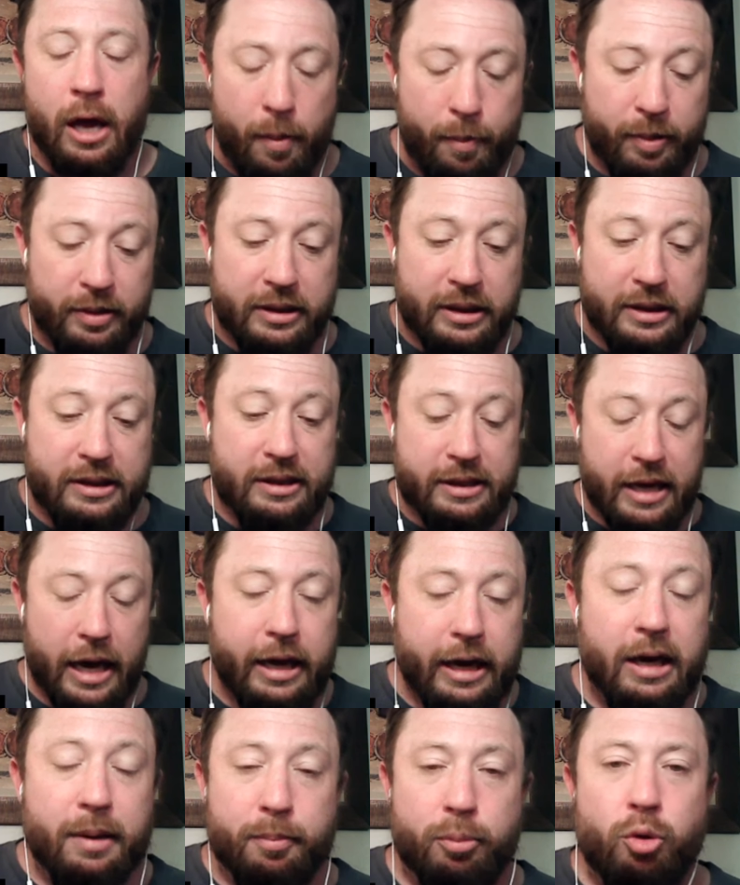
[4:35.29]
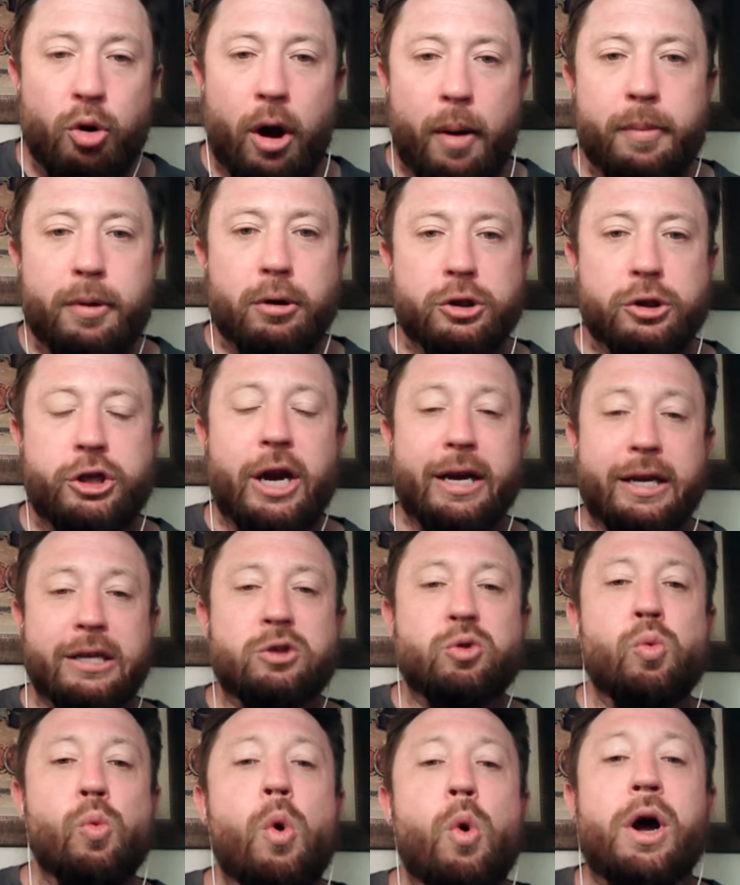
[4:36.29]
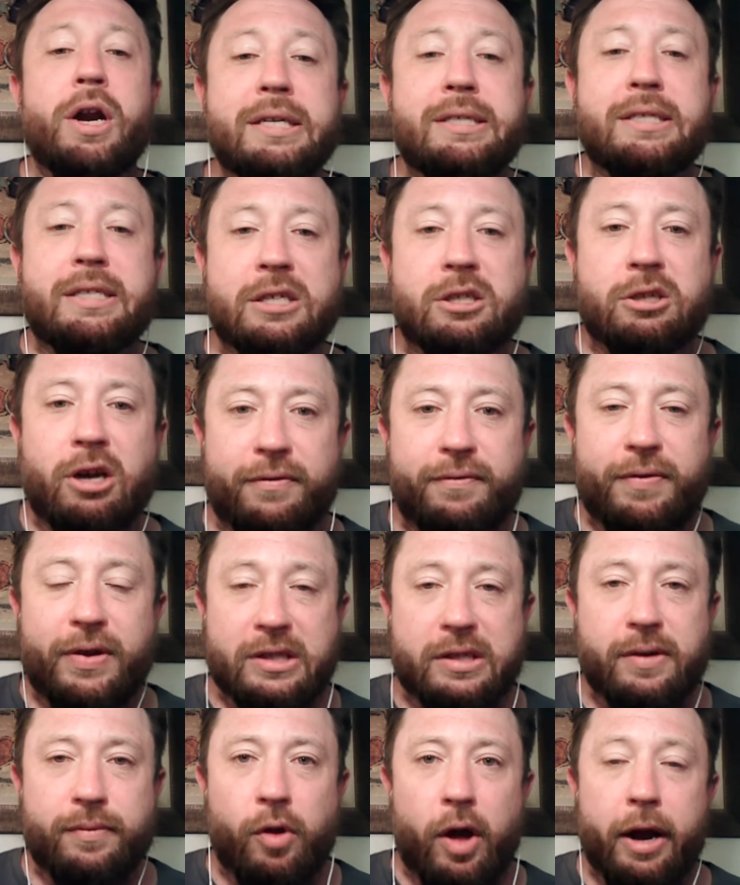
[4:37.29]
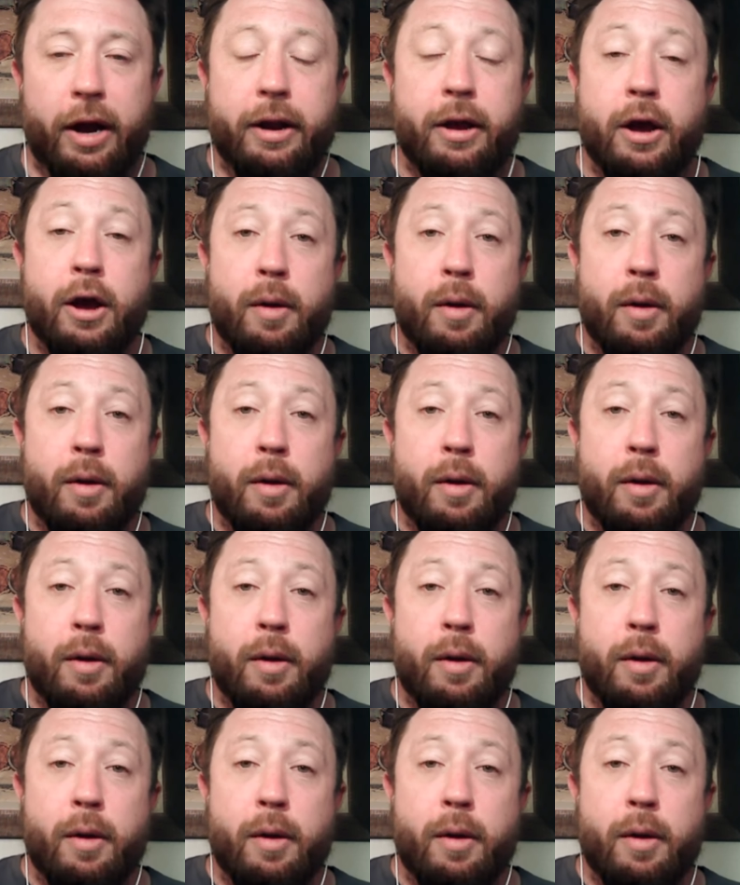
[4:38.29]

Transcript: But the second barometer check is, what is this offensive line?